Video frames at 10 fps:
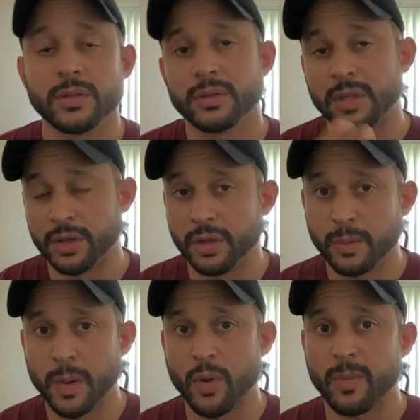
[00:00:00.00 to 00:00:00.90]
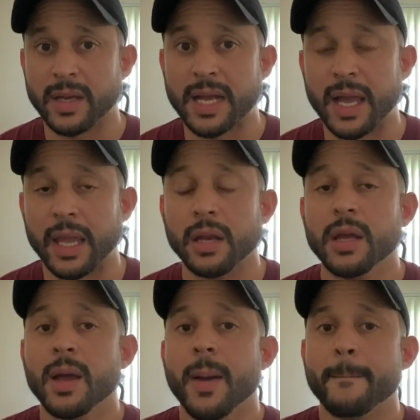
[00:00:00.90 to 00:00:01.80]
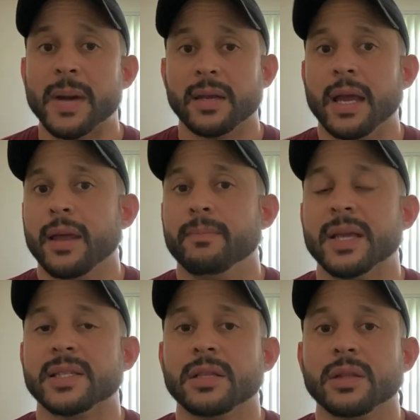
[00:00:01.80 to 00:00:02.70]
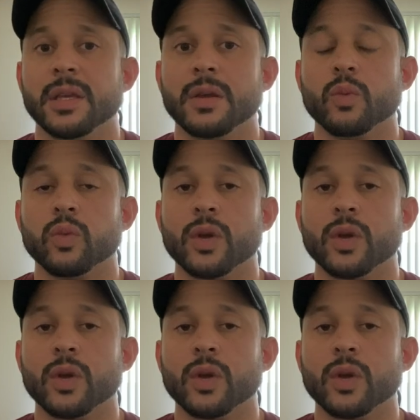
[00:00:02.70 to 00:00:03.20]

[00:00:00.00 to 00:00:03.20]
Tell you a little bit more about my diet. My diet basically